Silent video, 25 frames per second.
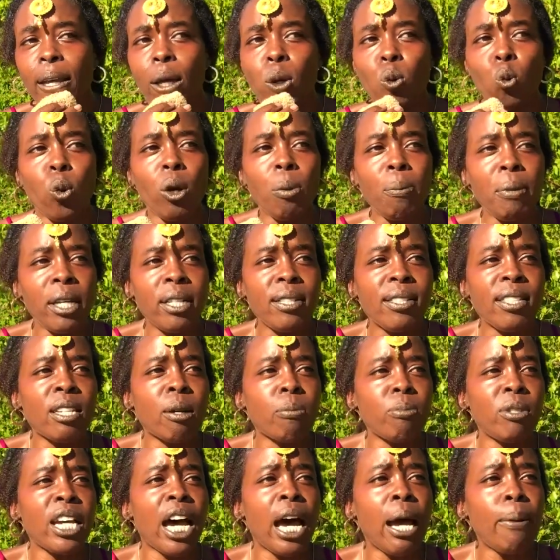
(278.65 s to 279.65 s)
that women
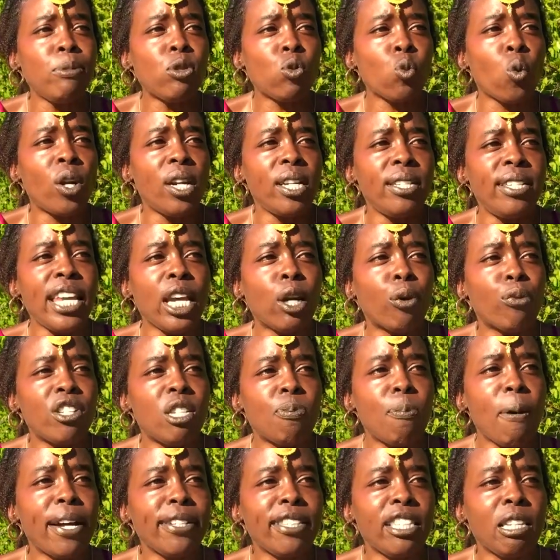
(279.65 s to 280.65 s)
sometimes want to take
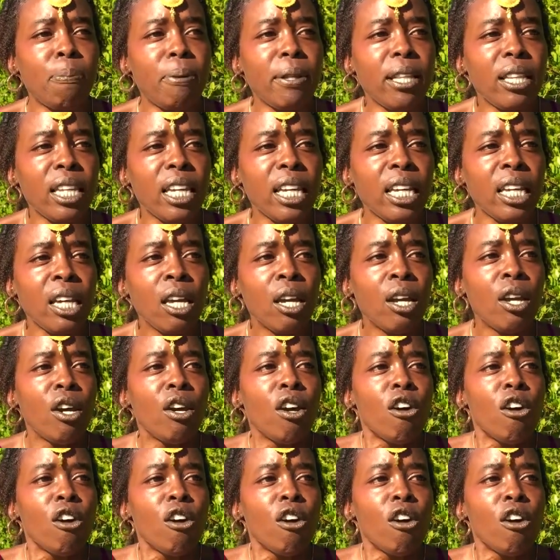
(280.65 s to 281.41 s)
responsibility